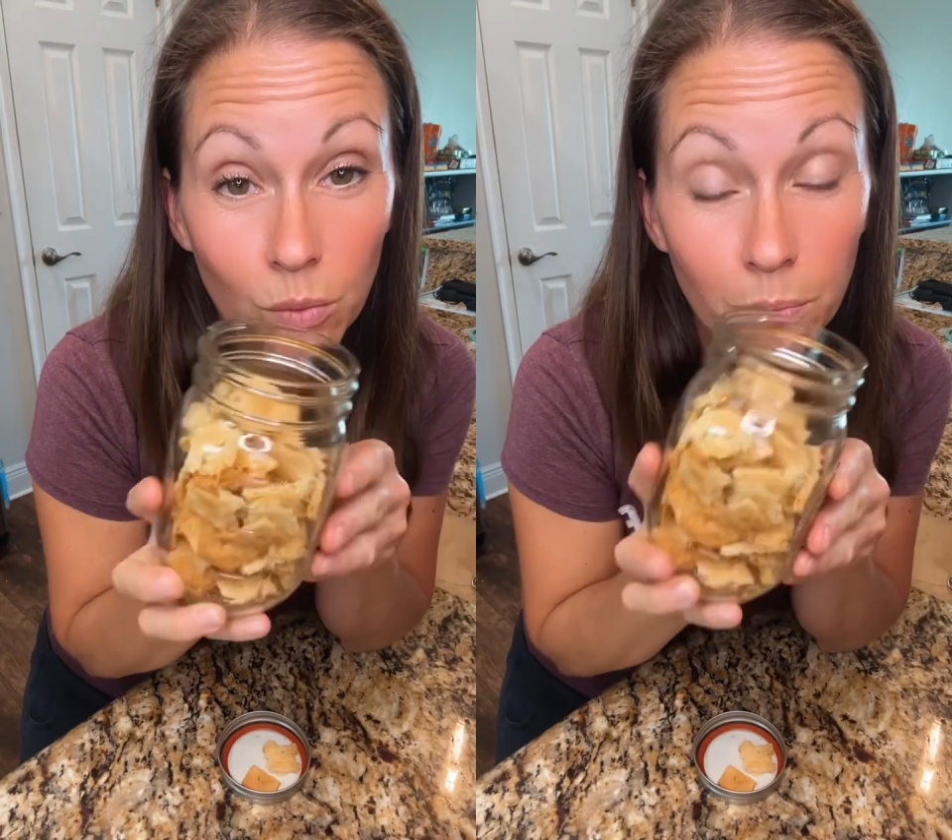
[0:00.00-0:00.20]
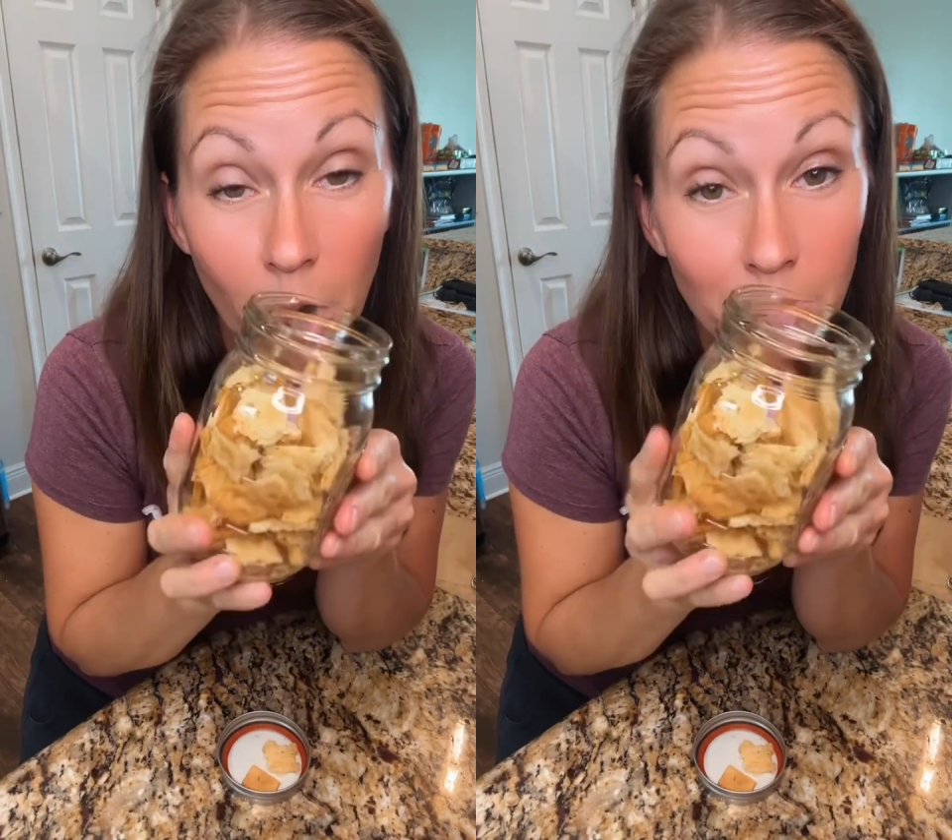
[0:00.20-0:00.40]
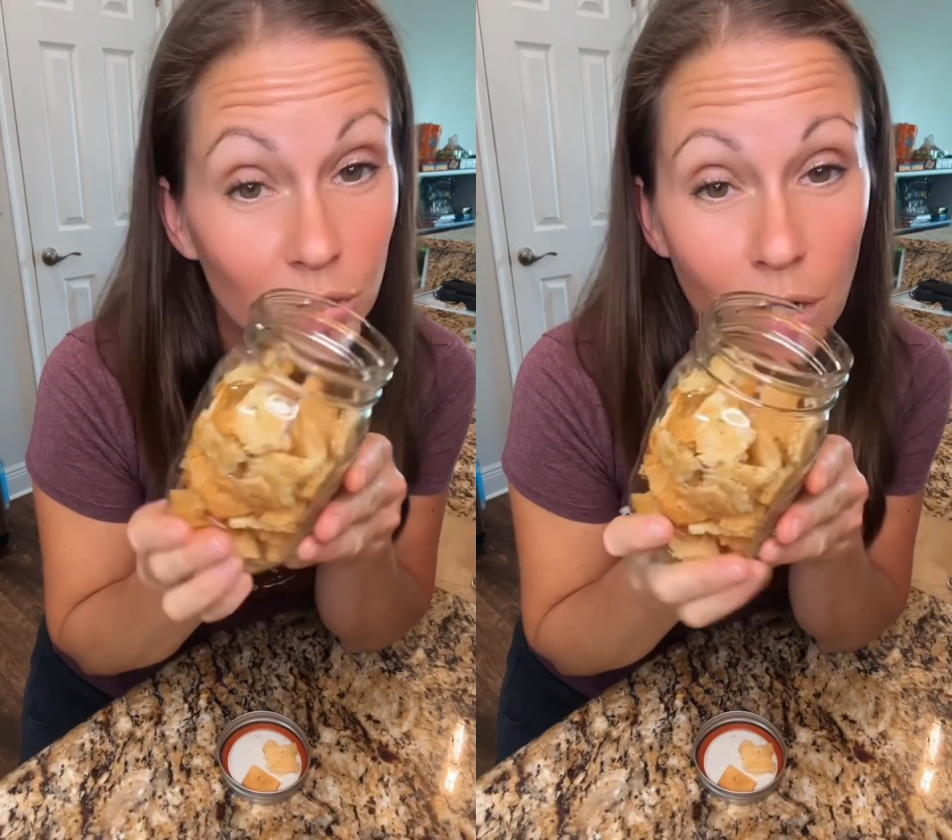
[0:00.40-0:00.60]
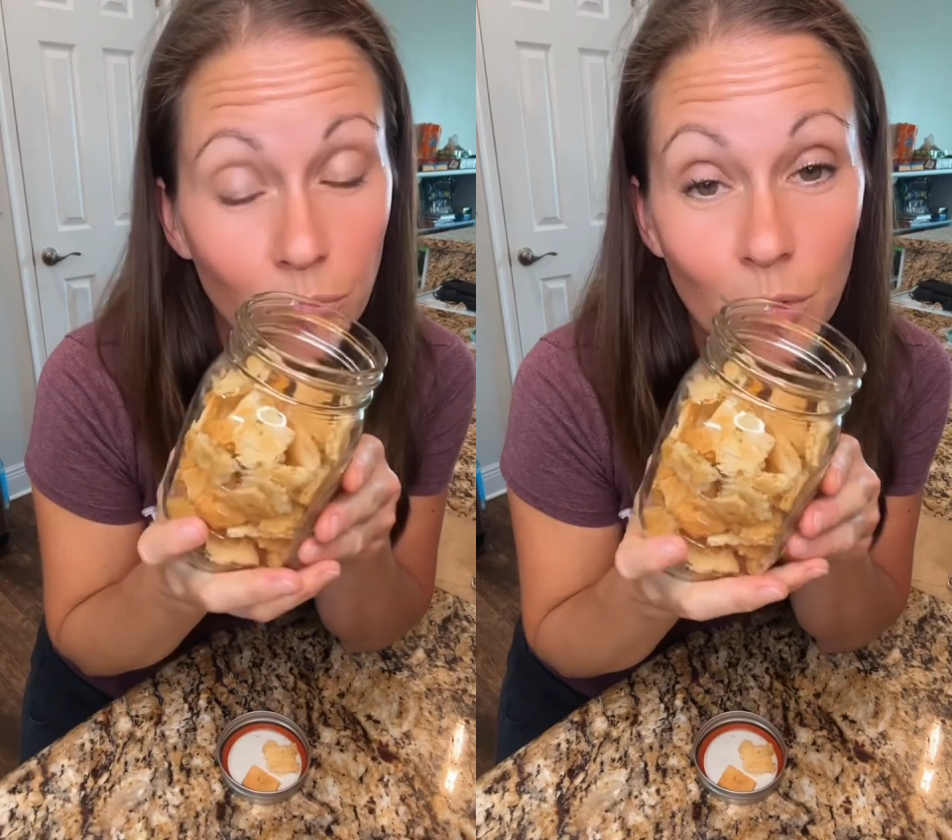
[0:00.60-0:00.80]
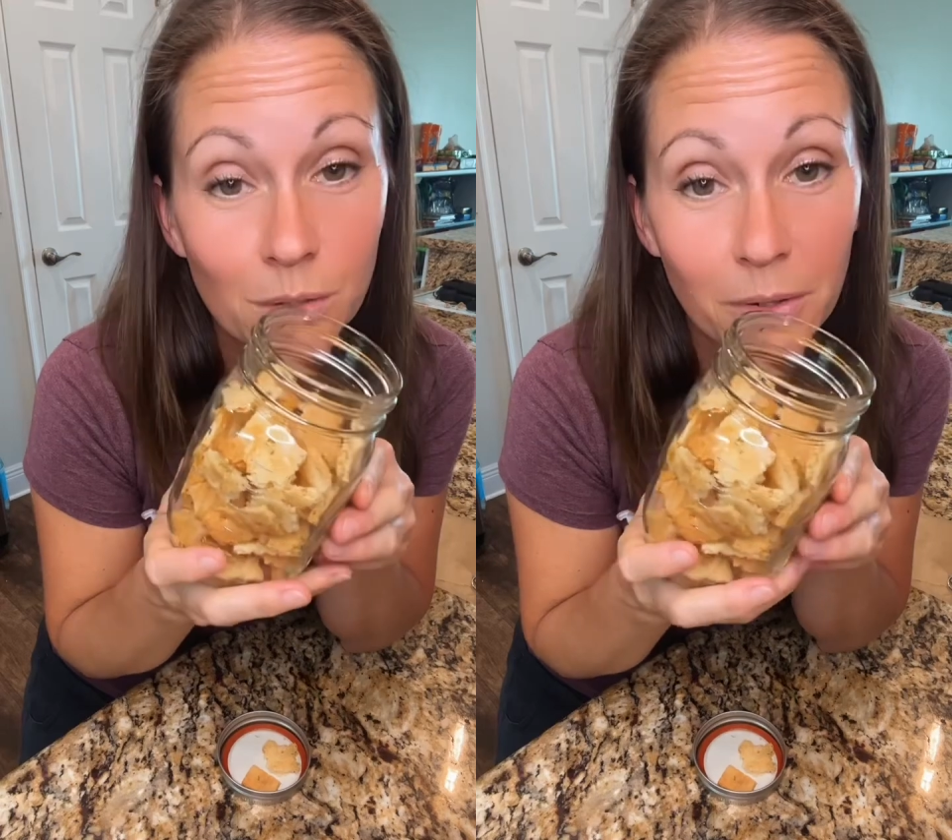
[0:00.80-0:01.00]
Parmesan
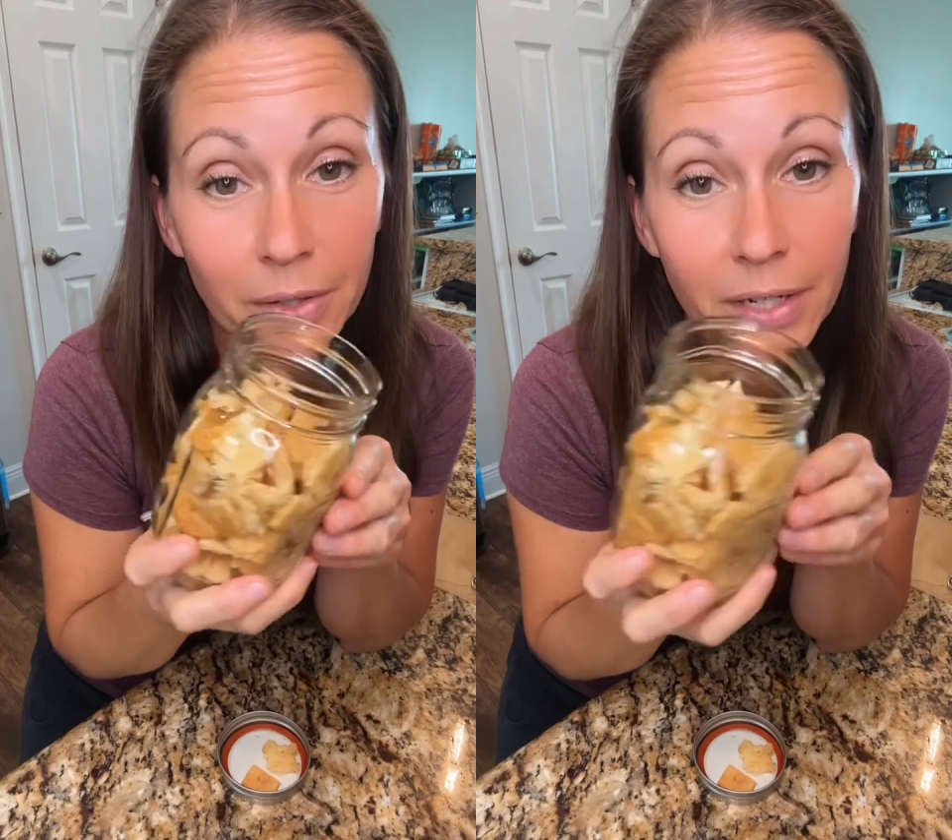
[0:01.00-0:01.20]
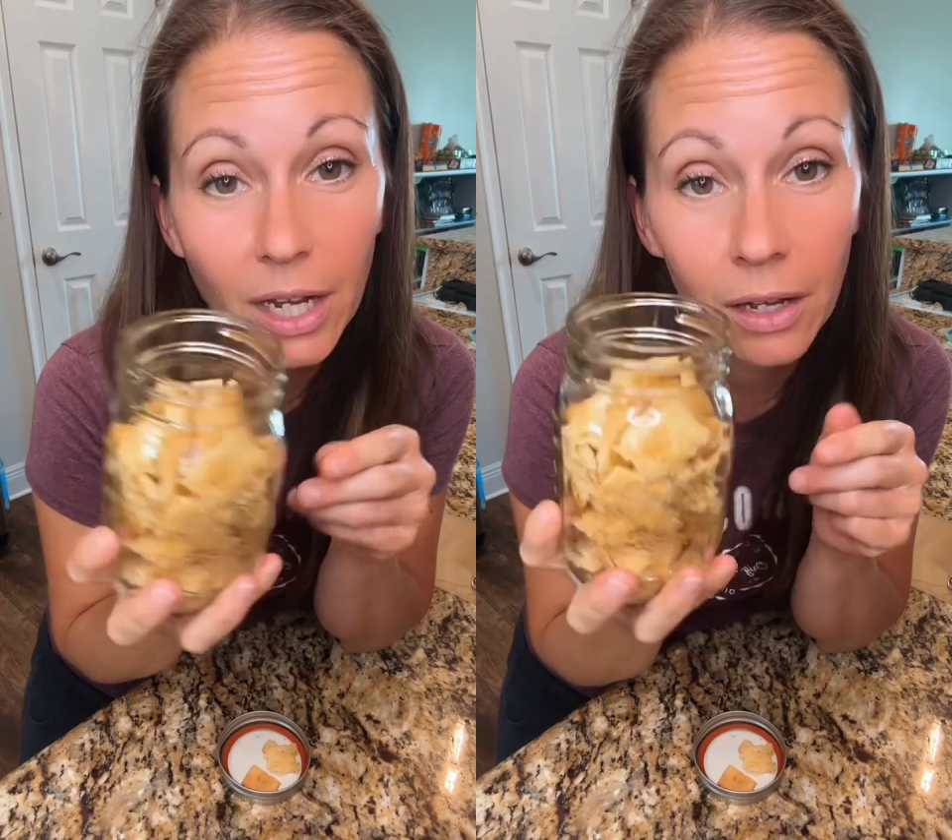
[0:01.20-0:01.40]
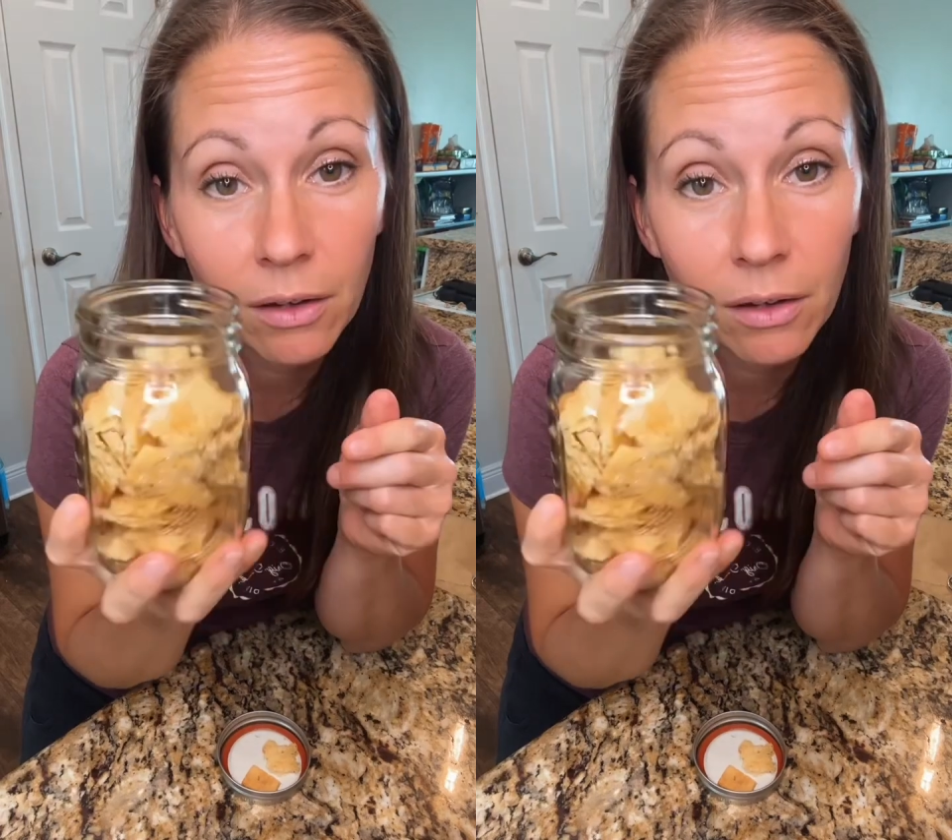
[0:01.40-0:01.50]
rosemary